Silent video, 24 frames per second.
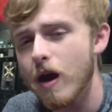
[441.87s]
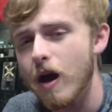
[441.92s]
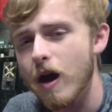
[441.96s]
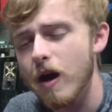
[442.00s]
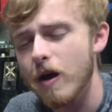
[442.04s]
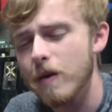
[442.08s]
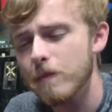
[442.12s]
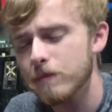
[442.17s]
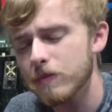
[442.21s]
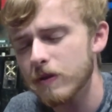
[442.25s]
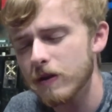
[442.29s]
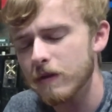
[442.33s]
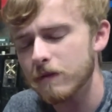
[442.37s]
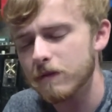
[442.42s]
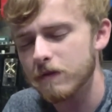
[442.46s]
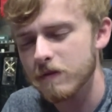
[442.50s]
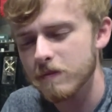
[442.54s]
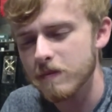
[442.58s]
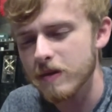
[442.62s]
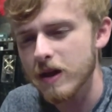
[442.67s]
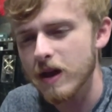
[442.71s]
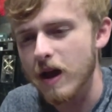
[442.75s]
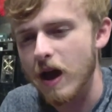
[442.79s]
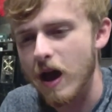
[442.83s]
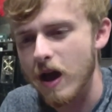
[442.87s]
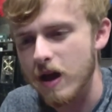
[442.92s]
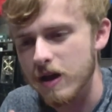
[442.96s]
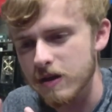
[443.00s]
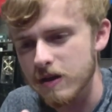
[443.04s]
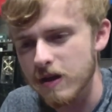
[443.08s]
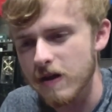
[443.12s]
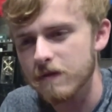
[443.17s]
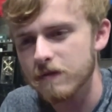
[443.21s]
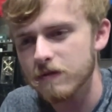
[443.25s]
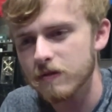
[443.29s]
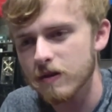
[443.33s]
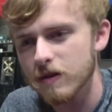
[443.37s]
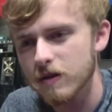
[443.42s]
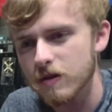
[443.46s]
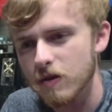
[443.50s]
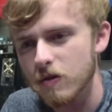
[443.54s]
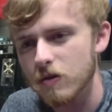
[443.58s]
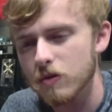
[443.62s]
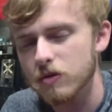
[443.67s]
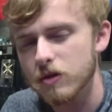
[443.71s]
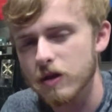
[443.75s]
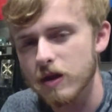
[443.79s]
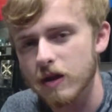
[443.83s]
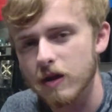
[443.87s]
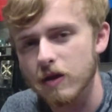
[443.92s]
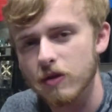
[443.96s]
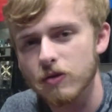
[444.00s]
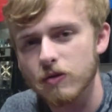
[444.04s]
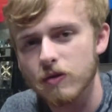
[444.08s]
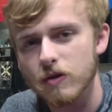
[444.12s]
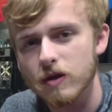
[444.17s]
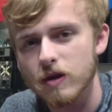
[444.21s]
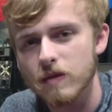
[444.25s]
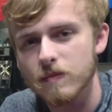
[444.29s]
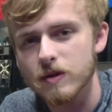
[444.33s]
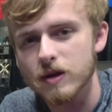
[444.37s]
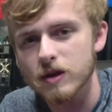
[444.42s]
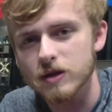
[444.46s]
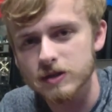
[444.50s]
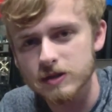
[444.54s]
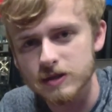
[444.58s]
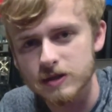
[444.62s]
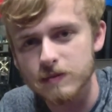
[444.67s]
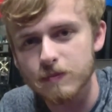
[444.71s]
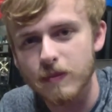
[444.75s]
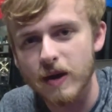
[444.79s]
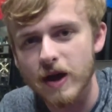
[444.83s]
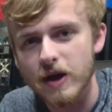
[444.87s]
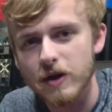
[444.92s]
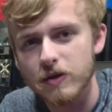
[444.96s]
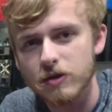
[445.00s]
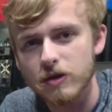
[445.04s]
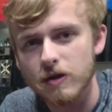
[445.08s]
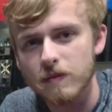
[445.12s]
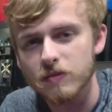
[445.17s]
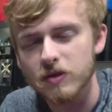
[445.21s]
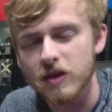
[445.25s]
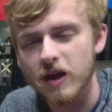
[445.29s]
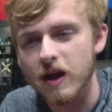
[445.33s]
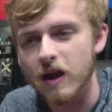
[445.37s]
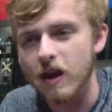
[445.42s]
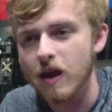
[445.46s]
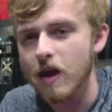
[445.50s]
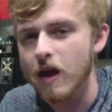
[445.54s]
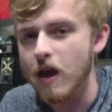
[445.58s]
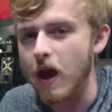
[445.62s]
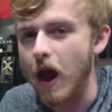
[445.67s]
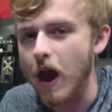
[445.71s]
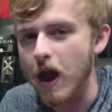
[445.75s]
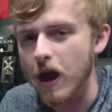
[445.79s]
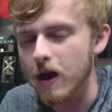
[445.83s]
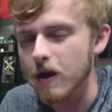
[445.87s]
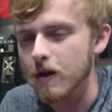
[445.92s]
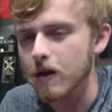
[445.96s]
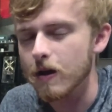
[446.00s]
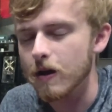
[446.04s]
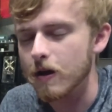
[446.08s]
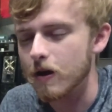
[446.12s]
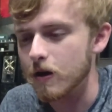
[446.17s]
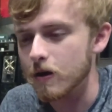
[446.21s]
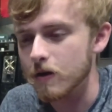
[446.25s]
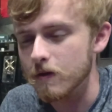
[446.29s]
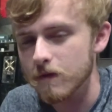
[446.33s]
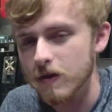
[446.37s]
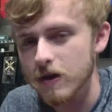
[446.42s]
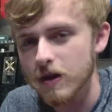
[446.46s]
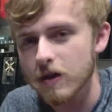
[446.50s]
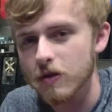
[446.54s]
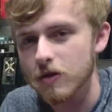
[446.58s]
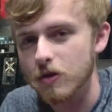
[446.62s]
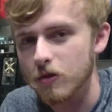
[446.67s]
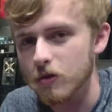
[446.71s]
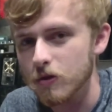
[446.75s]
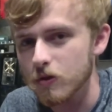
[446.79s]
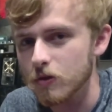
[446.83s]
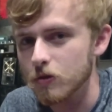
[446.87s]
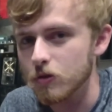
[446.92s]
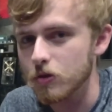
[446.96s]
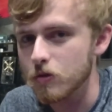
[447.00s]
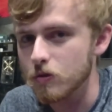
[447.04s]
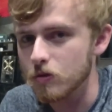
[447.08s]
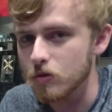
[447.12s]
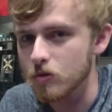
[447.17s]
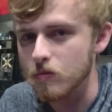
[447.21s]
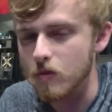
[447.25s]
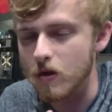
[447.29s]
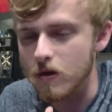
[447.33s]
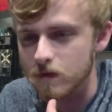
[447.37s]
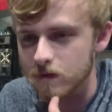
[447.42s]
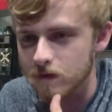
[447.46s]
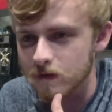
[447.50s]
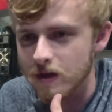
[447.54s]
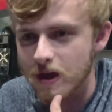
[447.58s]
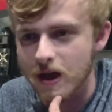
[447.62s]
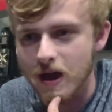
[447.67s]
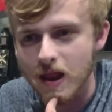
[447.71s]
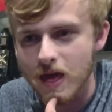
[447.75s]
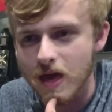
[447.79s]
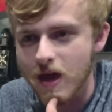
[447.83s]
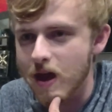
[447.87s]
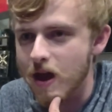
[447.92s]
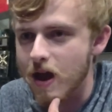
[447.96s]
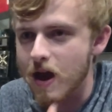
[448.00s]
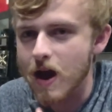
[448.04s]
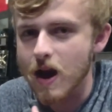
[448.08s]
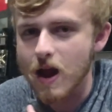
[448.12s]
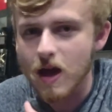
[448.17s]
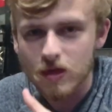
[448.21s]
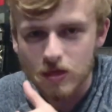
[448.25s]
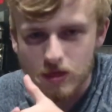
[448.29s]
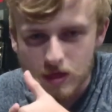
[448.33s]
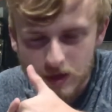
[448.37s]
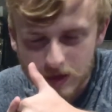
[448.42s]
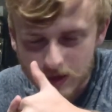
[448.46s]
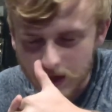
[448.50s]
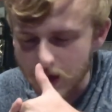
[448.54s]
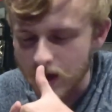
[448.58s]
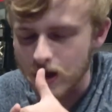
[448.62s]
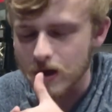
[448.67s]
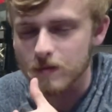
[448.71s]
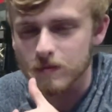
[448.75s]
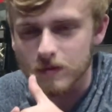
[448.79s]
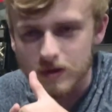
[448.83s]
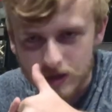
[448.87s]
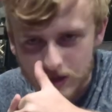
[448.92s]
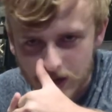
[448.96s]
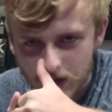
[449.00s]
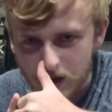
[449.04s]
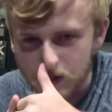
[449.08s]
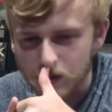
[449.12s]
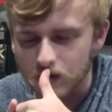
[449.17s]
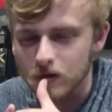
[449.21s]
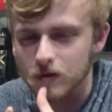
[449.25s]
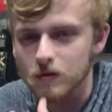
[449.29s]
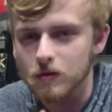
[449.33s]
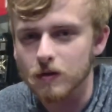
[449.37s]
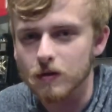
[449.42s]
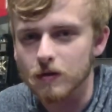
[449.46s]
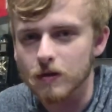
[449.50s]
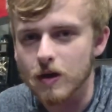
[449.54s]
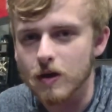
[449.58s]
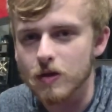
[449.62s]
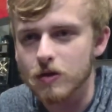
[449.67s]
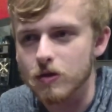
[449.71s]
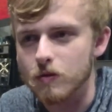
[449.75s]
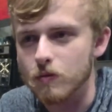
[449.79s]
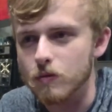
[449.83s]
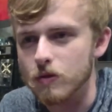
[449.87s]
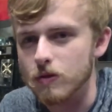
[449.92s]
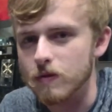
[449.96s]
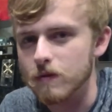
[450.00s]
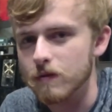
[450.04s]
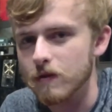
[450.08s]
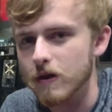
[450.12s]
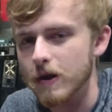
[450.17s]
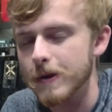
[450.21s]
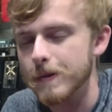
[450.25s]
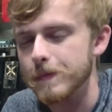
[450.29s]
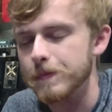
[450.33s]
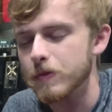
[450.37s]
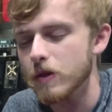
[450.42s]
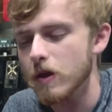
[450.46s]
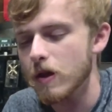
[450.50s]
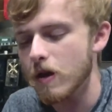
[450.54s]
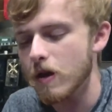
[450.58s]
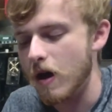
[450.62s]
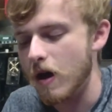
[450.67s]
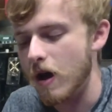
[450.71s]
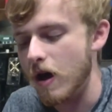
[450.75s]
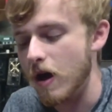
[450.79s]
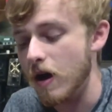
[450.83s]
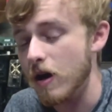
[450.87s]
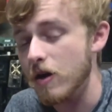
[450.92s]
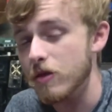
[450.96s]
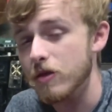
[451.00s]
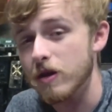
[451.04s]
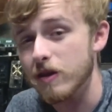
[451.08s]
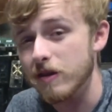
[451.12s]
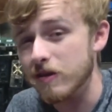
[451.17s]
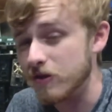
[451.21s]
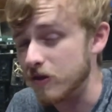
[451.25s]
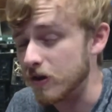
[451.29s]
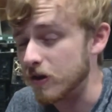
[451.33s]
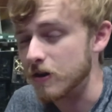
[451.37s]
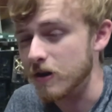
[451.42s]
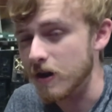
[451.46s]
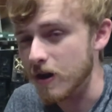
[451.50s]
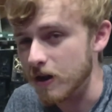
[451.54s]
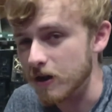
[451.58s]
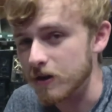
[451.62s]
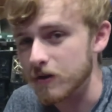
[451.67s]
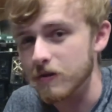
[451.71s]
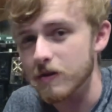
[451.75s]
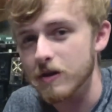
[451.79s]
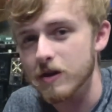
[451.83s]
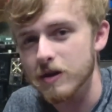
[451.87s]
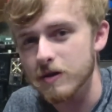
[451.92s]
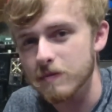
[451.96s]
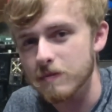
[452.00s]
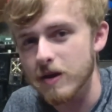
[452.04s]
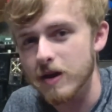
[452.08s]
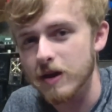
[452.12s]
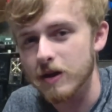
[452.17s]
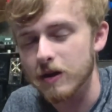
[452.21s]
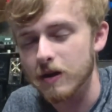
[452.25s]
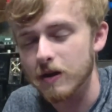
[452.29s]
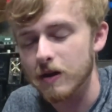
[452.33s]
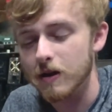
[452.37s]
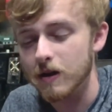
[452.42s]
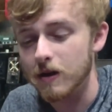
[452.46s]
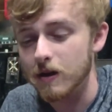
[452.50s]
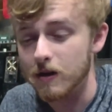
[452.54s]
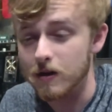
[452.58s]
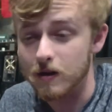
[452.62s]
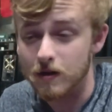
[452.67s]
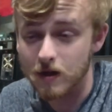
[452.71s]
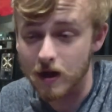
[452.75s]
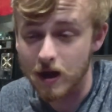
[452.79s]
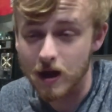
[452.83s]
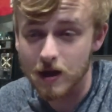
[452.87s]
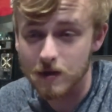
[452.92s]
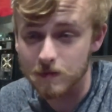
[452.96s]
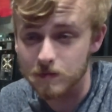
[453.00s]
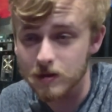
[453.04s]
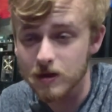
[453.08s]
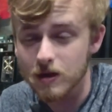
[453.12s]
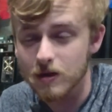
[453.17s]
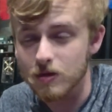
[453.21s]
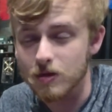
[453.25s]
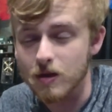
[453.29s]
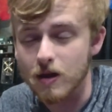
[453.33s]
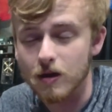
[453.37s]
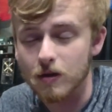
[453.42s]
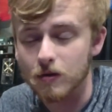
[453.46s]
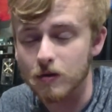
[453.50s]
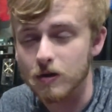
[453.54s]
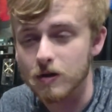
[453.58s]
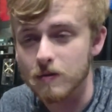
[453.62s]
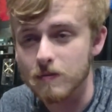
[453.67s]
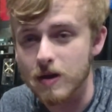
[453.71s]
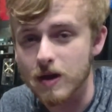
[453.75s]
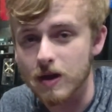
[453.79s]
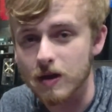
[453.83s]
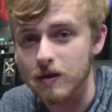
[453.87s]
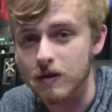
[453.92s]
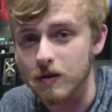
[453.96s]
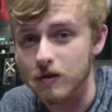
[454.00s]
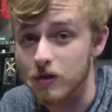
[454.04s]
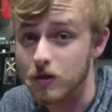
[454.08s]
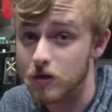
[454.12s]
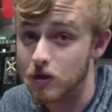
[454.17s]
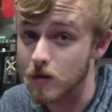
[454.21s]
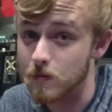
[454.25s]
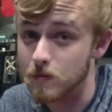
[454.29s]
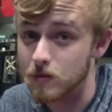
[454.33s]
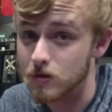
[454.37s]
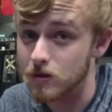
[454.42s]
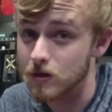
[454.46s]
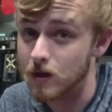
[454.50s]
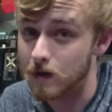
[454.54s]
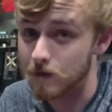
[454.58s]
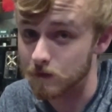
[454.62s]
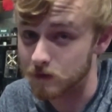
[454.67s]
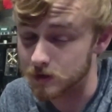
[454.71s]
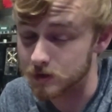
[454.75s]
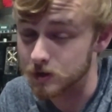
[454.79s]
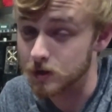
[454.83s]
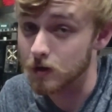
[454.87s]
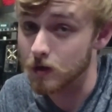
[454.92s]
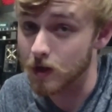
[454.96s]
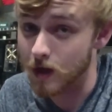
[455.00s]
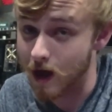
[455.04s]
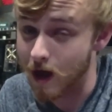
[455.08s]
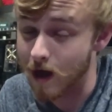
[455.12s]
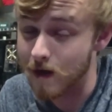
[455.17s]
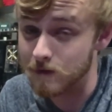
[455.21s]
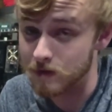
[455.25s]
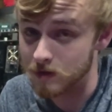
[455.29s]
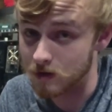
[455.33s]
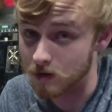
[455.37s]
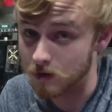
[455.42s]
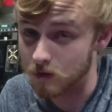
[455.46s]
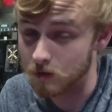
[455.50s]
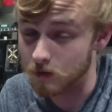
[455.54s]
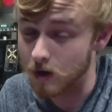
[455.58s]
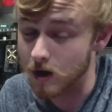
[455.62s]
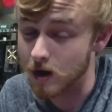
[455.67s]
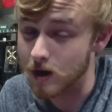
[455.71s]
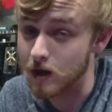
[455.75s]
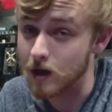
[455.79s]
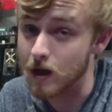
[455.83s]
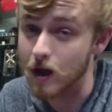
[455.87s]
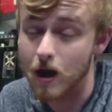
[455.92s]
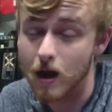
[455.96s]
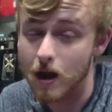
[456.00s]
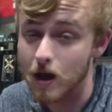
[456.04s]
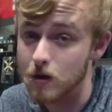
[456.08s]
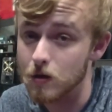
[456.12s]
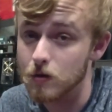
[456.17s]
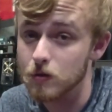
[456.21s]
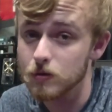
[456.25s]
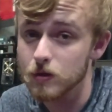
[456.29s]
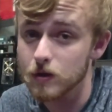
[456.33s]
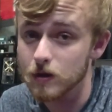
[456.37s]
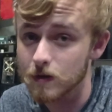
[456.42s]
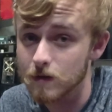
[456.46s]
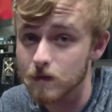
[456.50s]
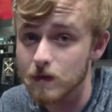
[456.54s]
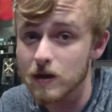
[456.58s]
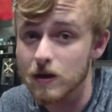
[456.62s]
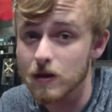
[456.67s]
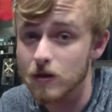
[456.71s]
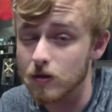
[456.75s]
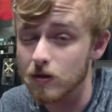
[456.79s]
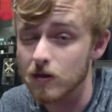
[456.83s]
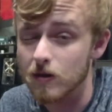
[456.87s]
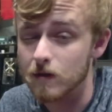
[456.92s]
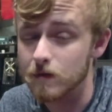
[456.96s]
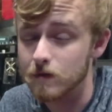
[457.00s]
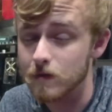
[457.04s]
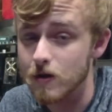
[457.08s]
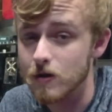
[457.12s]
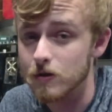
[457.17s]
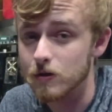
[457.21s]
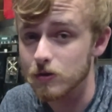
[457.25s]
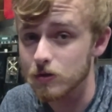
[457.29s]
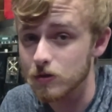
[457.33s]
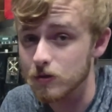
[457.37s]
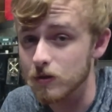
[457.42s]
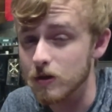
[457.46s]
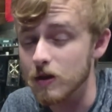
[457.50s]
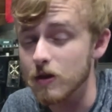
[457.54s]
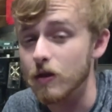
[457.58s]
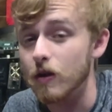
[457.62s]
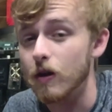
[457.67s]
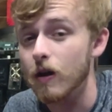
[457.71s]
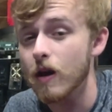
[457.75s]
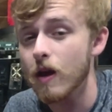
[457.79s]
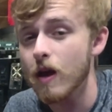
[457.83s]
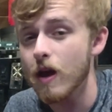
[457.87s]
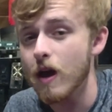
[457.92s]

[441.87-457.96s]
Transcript: Um, but for me, I definitely don't think it's going to be just a BIOS update. And or NVIDIA is a little too smart for that, and I think AMD kind of learned their lesson with the Phenom uh, that they're not going to make uh, AMD is not going to make the same mistake for sure. They haven't already, and I don't think Nvidia is going to follow suit either.